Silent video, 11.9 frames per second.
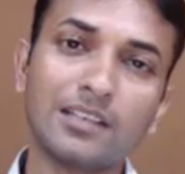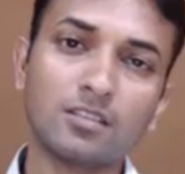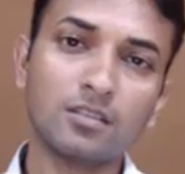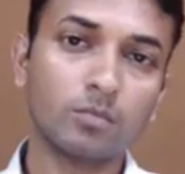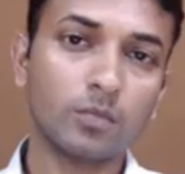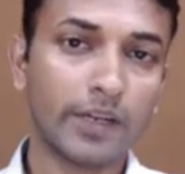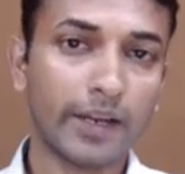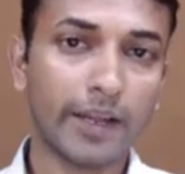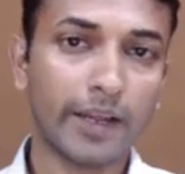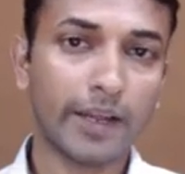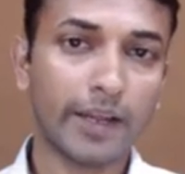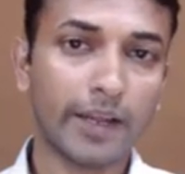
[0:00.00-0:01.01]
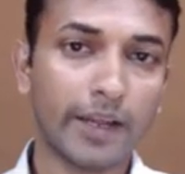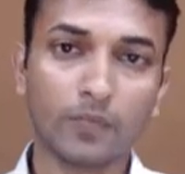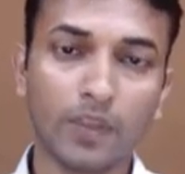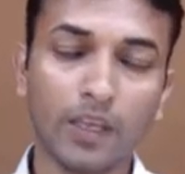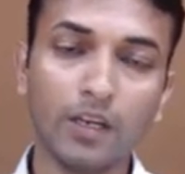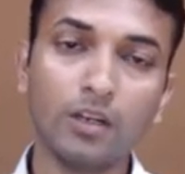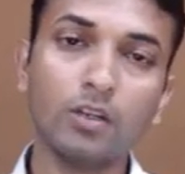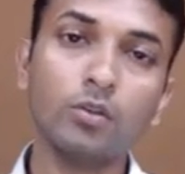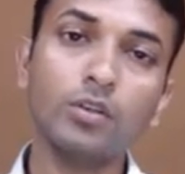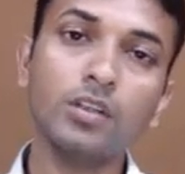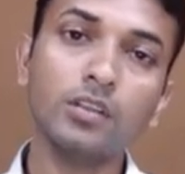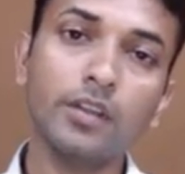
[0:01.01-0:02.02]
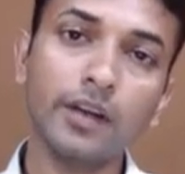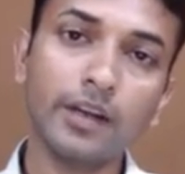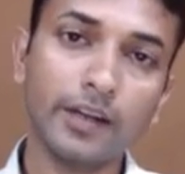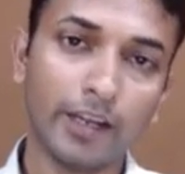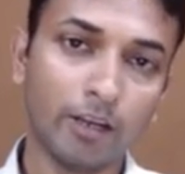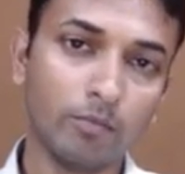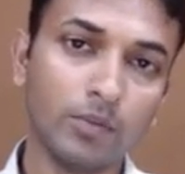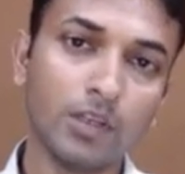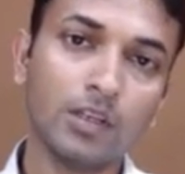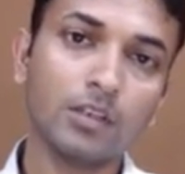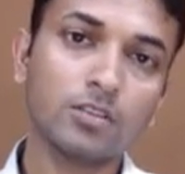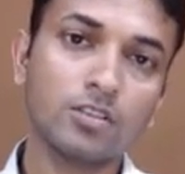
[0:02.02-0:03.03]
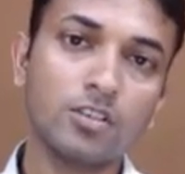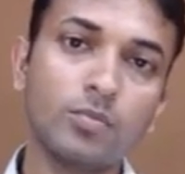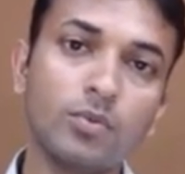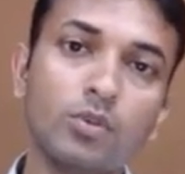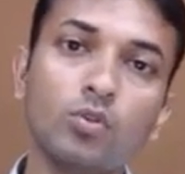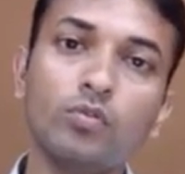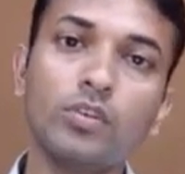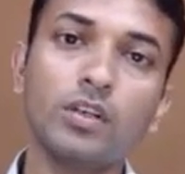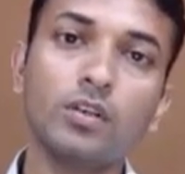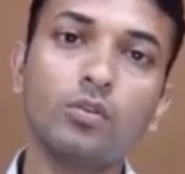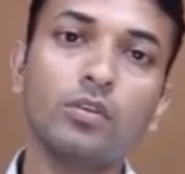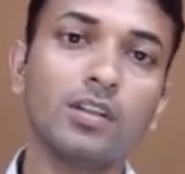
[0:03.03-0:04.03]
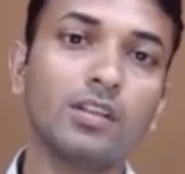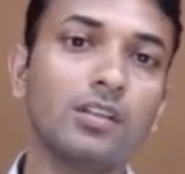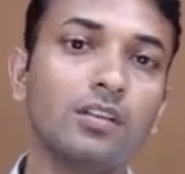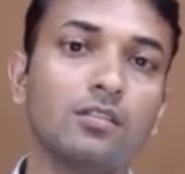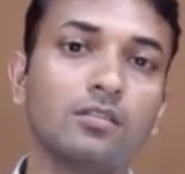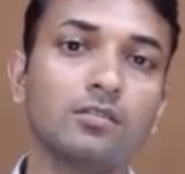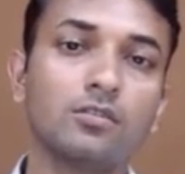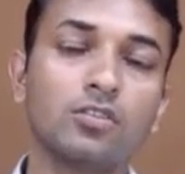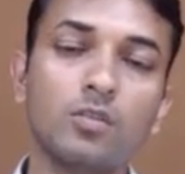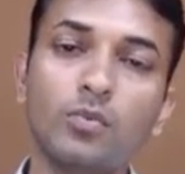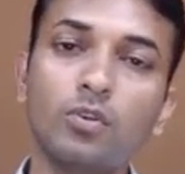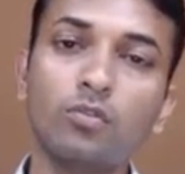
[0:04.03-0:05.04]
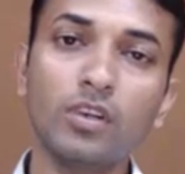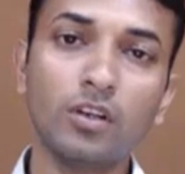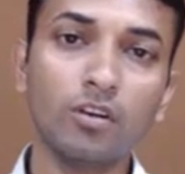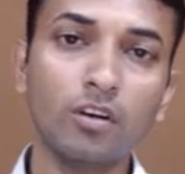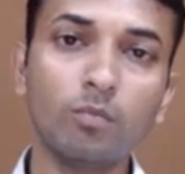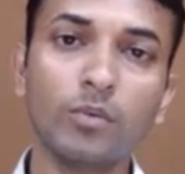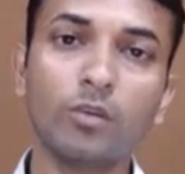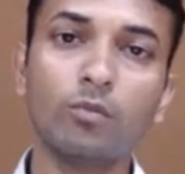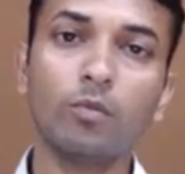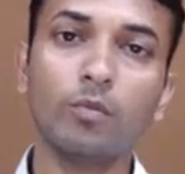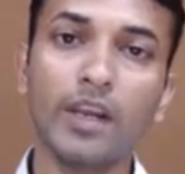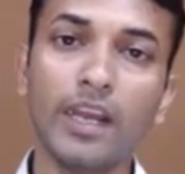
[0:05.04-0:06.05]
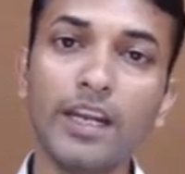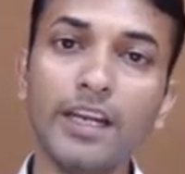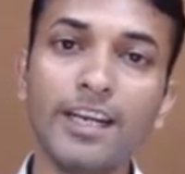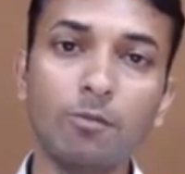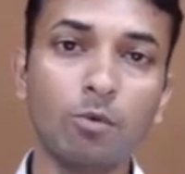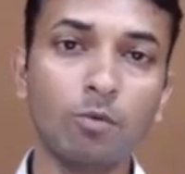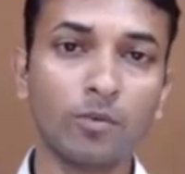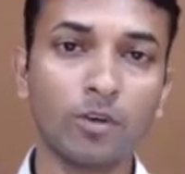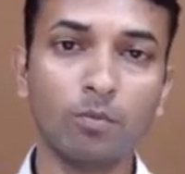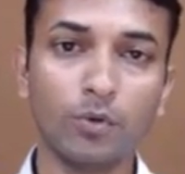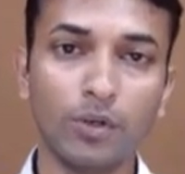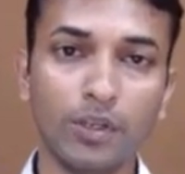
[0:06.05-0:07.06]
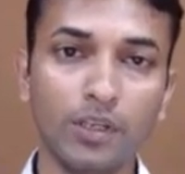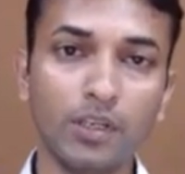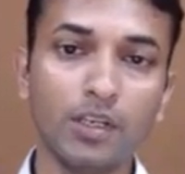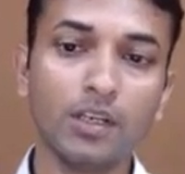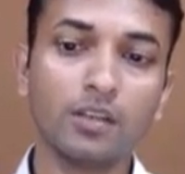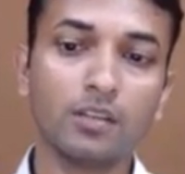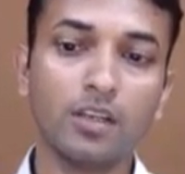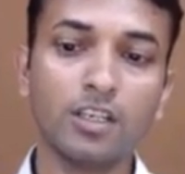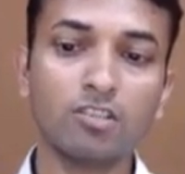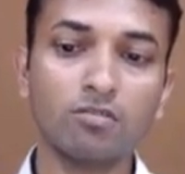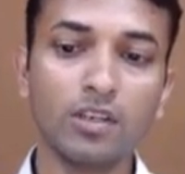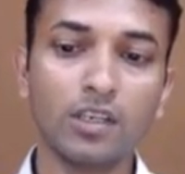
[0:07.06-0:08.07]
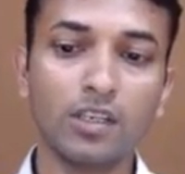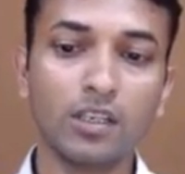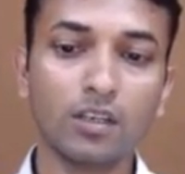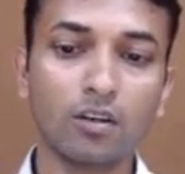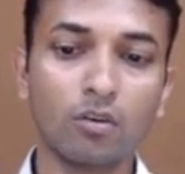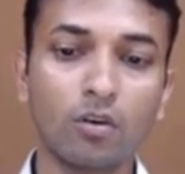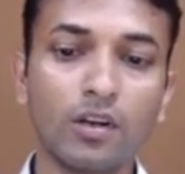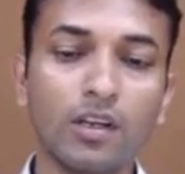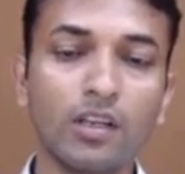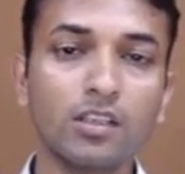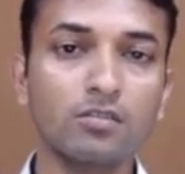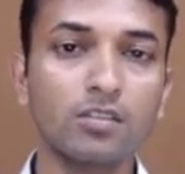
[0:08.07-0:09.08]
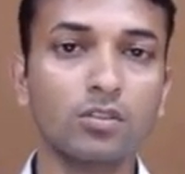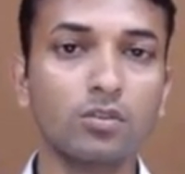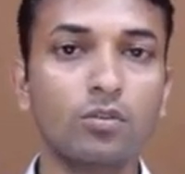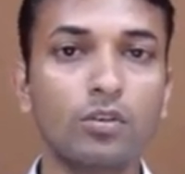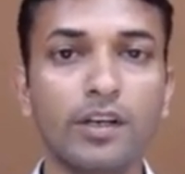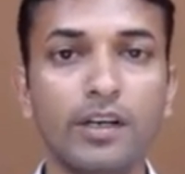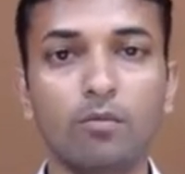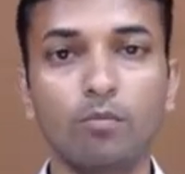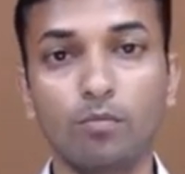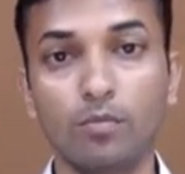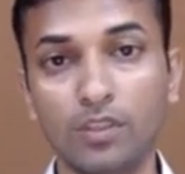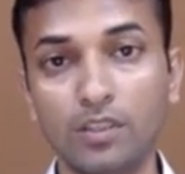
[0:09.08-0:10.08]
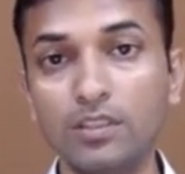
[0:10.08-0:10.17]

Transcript: takes some time and during that time CPU will do nothing CPU will not perform any type of computing that's why here context switch overhead